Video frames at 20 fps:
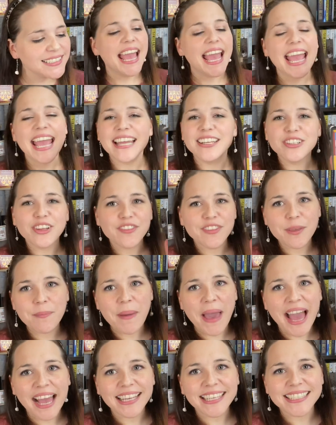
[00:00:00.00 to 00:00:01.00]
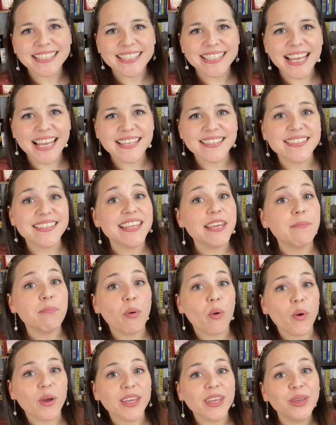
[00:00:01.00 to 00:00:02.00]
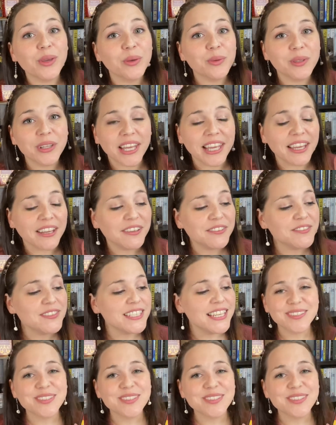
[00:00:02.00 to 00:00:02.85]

And on the back, it says the boy who lived.